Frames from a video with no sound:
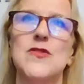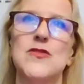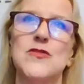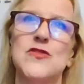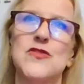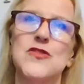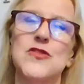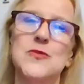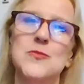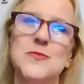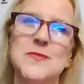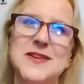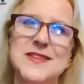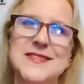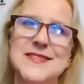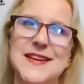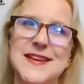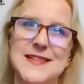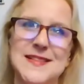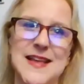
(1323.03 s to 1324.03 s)
still
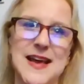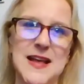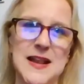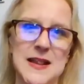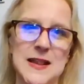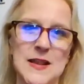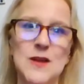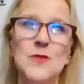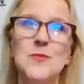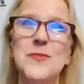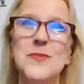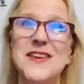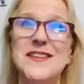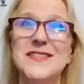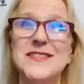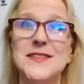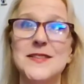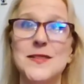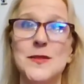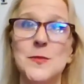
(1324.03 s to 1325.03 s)
missing that little
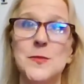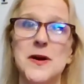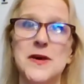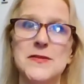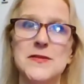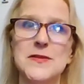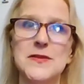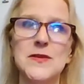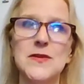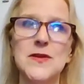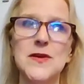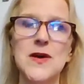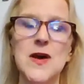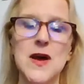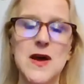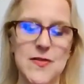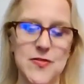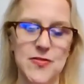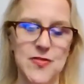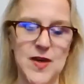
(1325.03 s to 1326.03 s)
piece of the puzzle
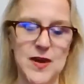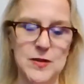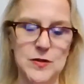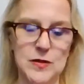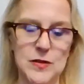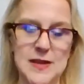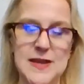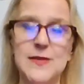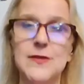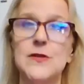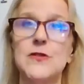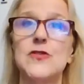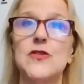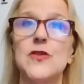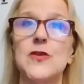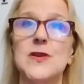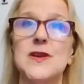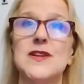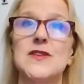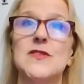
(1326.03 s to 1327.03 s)
that'll either
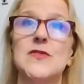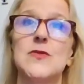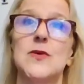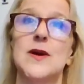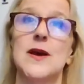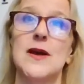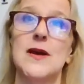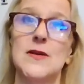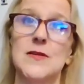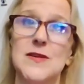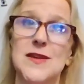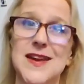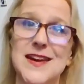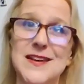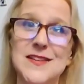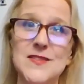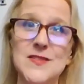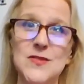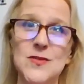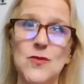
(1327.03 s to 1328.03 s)
turn it to a hell
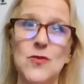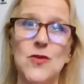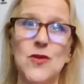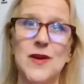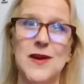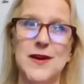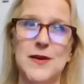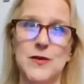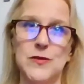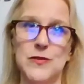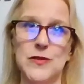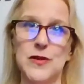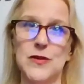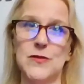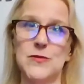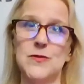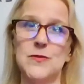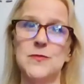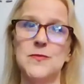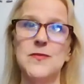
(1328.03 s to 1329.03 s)
yes or a hell no.
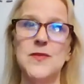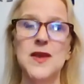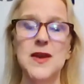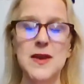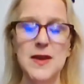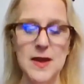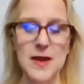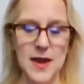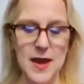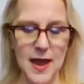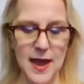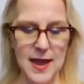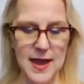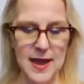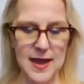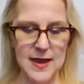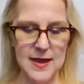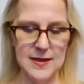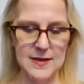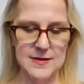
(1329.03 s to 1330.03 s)

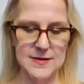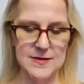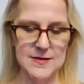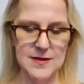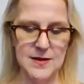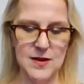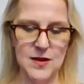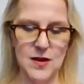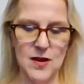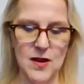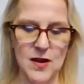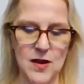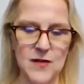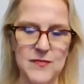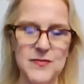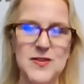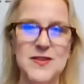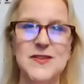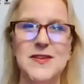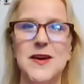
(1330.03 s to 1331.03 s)
And
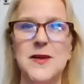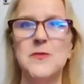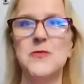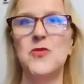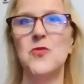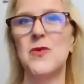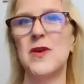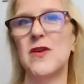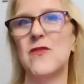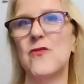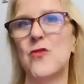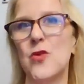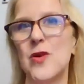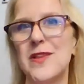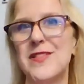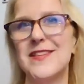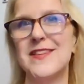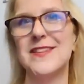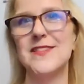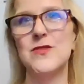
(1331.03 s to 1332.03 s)
oftentimes we
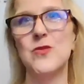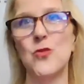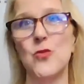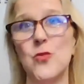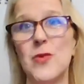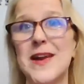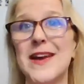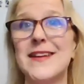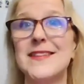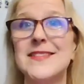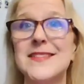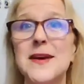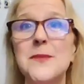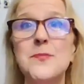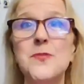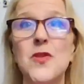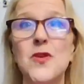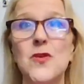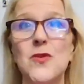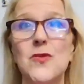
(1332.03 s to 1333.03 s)
avoid this, or we
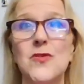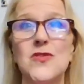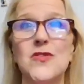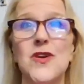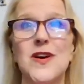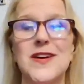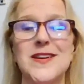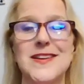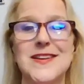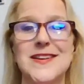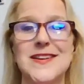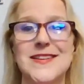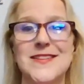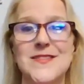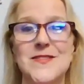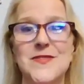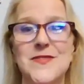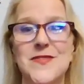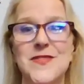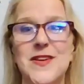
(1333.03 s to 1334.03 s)
accept those kind
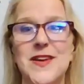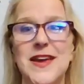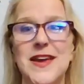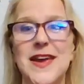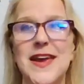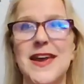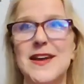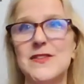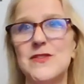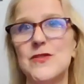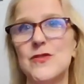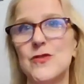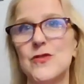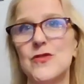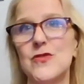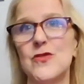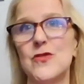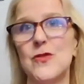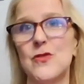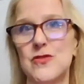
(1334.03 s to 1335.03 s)
of
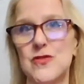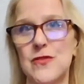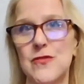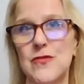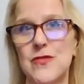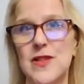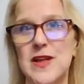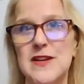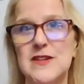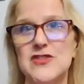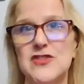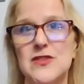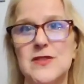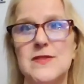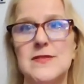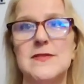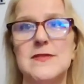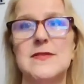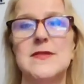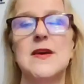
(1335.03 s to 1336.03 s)
answers, those
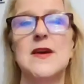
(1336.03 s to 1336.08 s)
deflections,